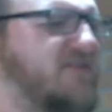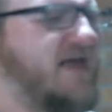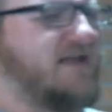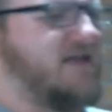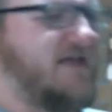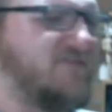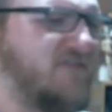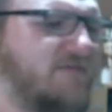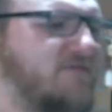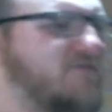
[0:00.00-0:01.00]
that
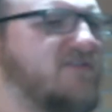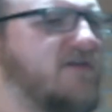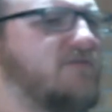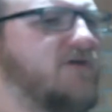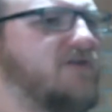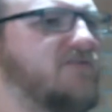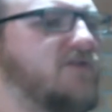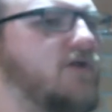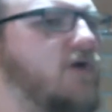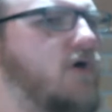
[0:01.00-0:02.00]
lightsaber for some reason,